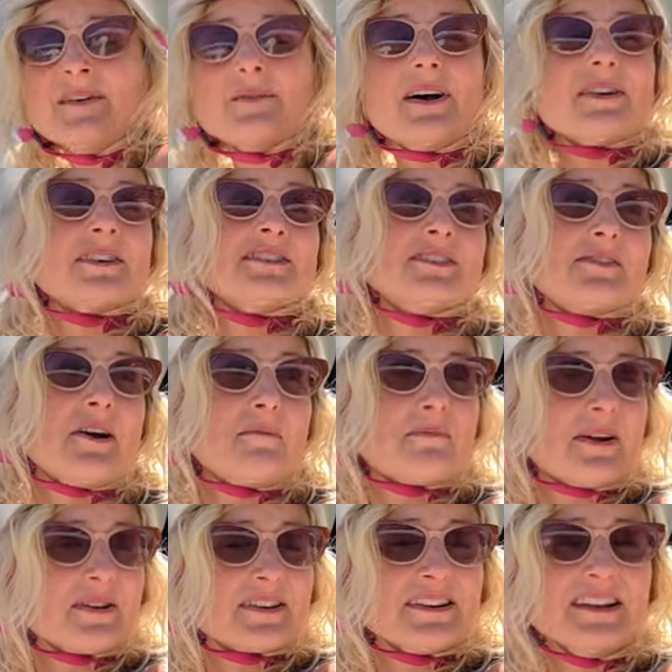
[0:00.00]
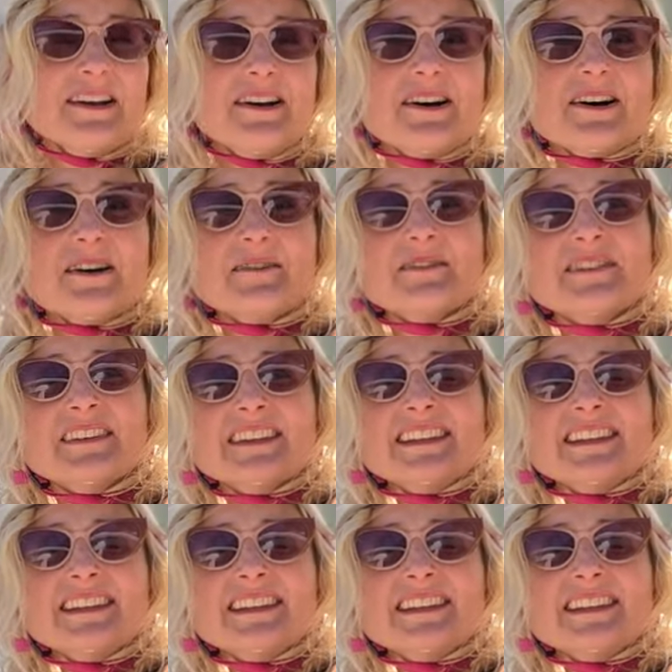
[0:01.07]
Well, because you've got a broken arm.